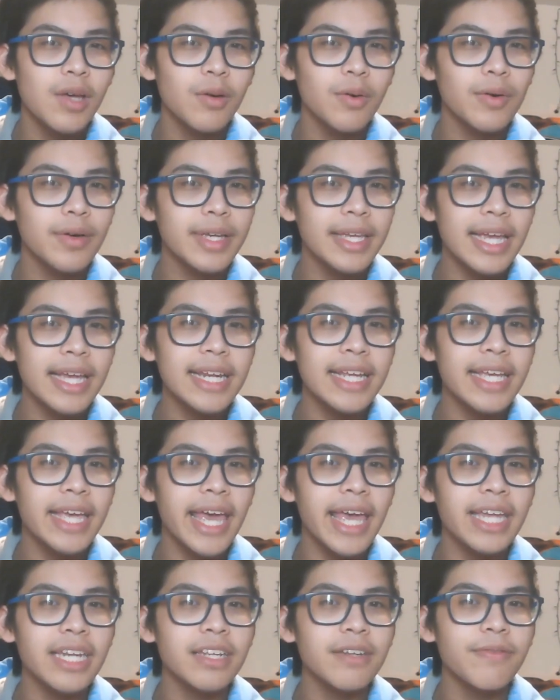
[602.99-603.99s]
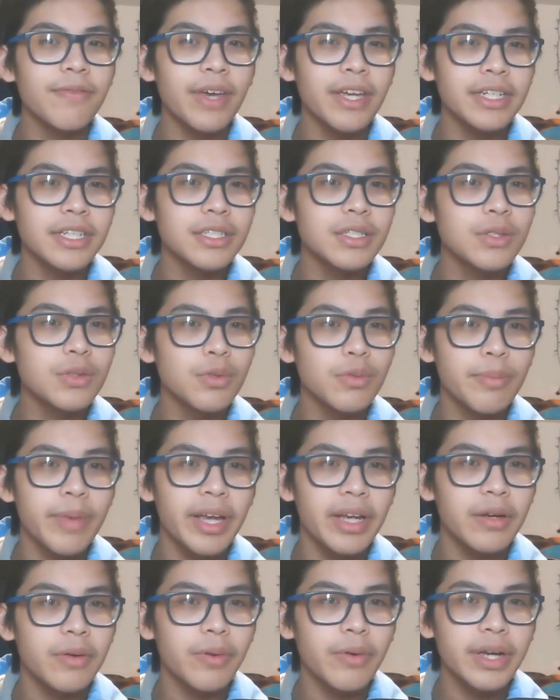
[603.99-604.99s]
while gaining hand advantage through
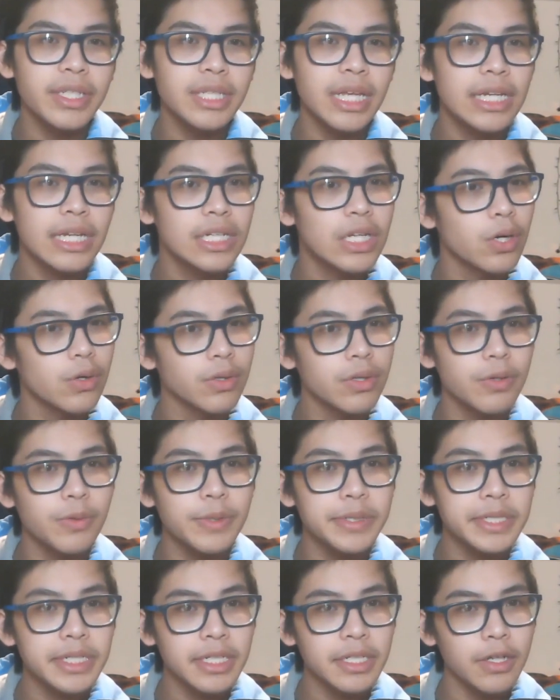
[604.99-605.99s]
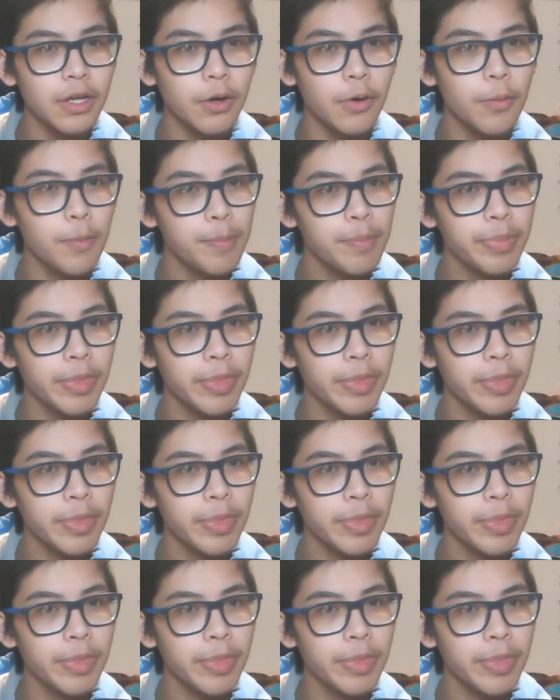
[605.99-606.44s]
Mega Rex and Terra the Rezino.